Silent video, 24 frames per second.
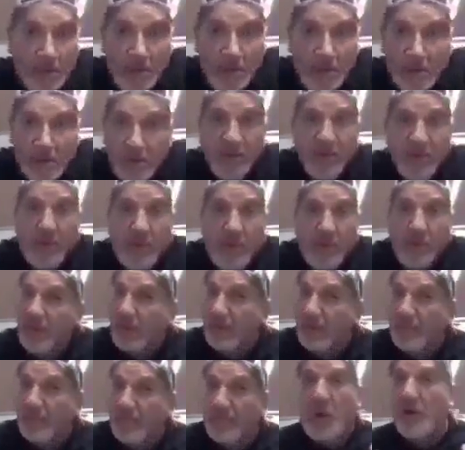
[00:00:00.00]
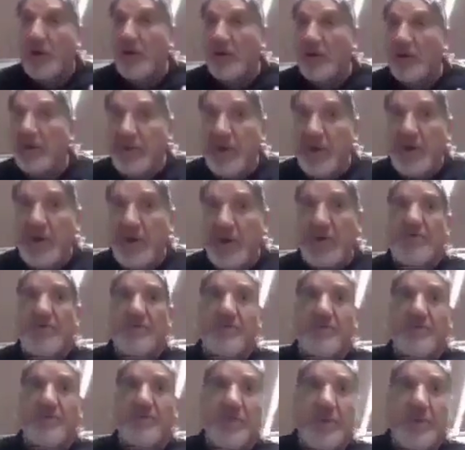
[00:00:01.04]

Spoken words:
So from that point of view,